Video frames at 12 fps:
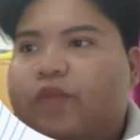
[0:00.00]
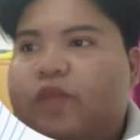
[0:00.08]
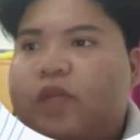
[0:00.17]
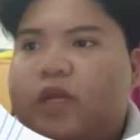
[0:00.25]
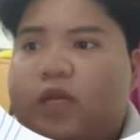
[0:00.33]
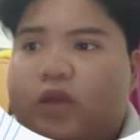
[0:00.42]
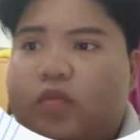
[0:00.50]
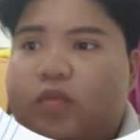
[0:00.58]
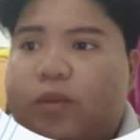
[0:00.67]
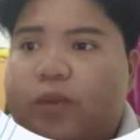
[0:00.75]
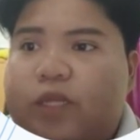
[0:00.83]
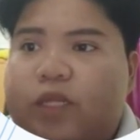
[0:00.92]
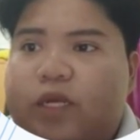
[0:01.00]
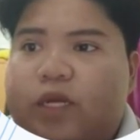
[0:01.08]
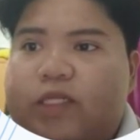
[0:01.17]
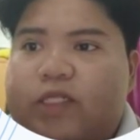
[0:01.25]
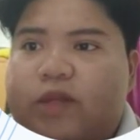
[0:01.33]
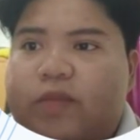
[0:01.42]
The cubic method
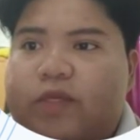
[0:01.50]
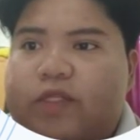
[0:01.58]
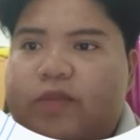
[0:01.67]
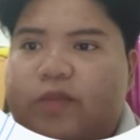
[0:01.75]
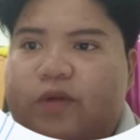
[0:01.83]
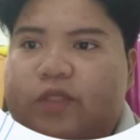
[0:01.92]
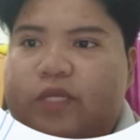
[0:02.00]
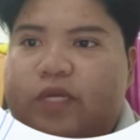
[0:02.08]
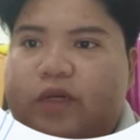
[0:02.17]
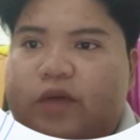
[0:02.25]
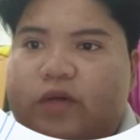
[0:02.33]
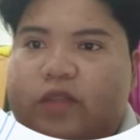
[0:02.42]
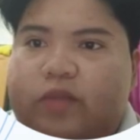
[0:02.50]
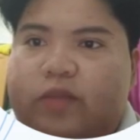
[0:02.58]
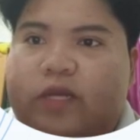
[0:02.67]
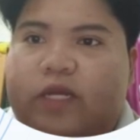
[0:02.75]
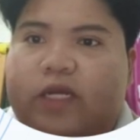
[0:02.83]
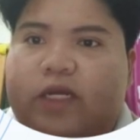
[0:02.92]
estimates project cost
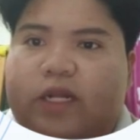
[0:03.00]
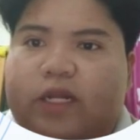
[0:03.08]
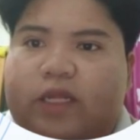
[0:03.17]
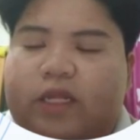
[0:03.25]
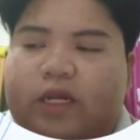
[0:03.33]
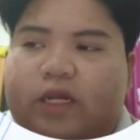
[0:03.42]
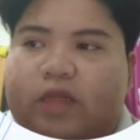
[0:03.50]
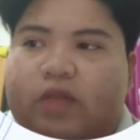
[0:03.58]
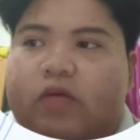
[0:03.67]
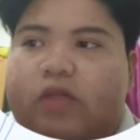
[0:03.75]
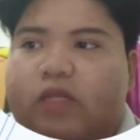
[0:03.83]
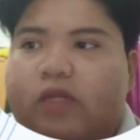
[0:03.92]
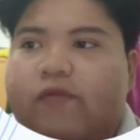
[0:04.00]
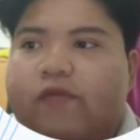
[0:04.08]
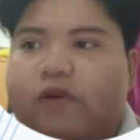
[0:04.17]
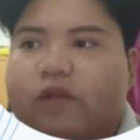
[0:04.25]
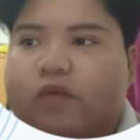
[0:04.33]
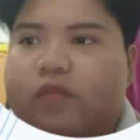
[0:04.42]
by calculating the total
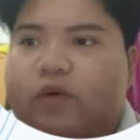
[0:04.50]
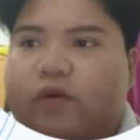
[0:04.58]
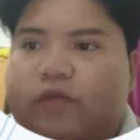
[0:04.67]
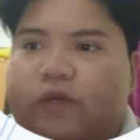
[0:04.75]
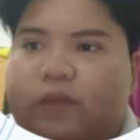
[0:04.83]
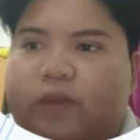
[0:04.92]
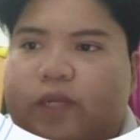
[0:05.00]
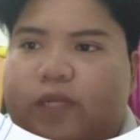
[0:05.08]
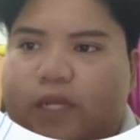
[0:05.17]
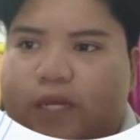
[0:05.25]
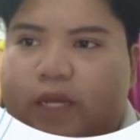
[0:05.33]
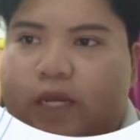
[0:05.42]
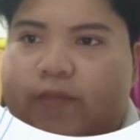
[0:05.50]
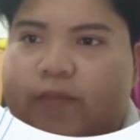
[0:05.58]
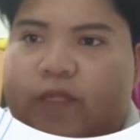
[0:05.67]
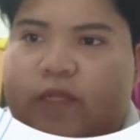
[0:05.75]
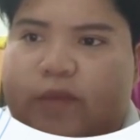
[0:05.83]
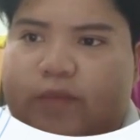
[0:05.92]
volume of the building and
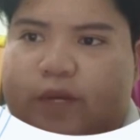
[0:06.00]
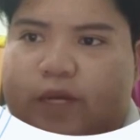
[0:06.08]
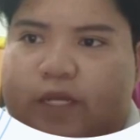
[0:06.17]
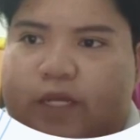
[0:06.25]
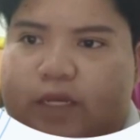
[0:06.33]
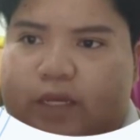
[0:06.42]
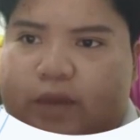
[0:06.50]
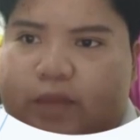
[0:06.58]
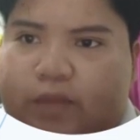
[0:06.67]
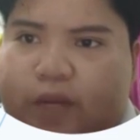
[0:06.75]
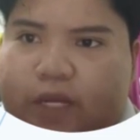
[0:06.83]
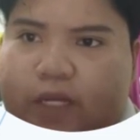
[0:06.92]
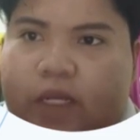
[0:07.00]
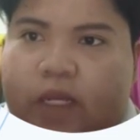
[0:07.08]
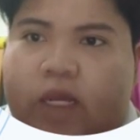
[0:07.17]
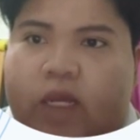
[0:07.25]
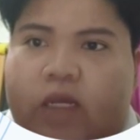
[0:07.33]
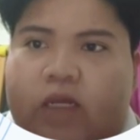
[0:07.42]
multiplying it by
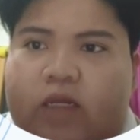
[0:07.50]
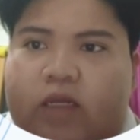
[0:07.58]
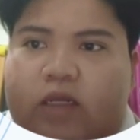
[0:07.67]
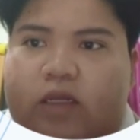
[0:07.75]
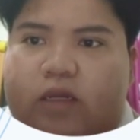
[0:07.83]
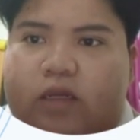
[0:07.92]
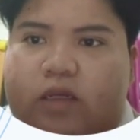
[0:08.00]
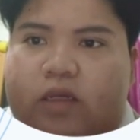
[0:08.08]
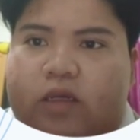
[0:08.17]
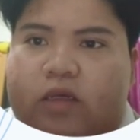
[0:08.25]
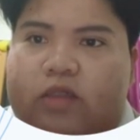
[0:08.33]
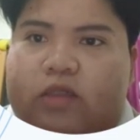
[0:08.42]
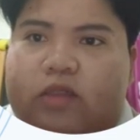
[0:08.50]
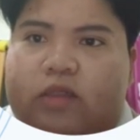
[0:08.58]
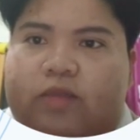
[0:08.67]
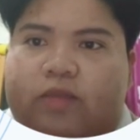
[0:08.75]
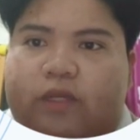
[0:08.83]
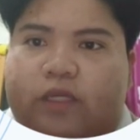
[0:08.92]
the cost
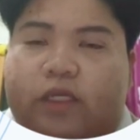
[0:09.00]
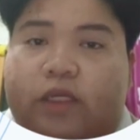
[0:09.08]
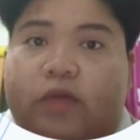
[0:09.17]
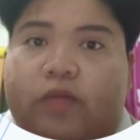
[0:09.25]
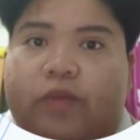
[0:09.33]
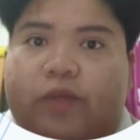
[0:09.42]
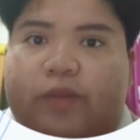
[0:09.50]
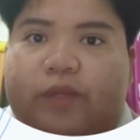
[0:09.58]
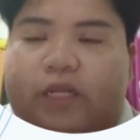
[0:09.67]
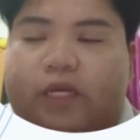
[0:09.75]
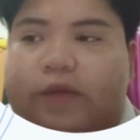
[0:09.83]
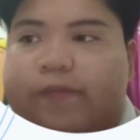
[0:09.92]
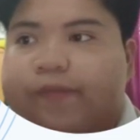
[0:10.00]
per cubic meter.